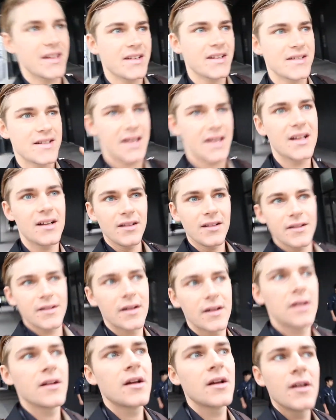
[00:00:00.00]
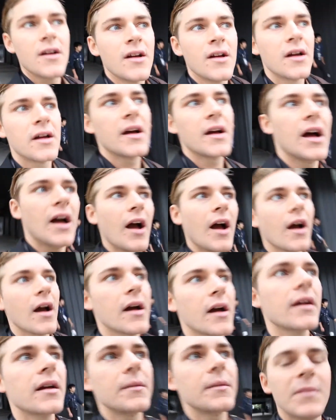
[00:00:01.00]
that it's held
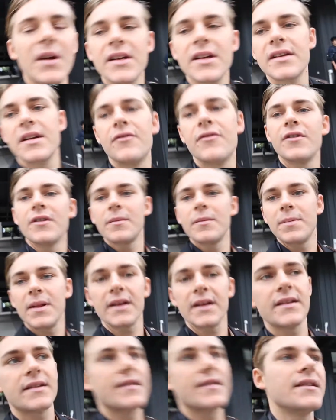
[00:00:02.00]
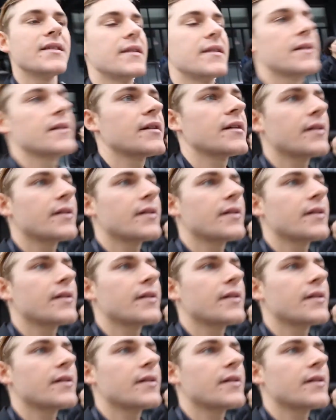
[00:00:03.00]
in many different places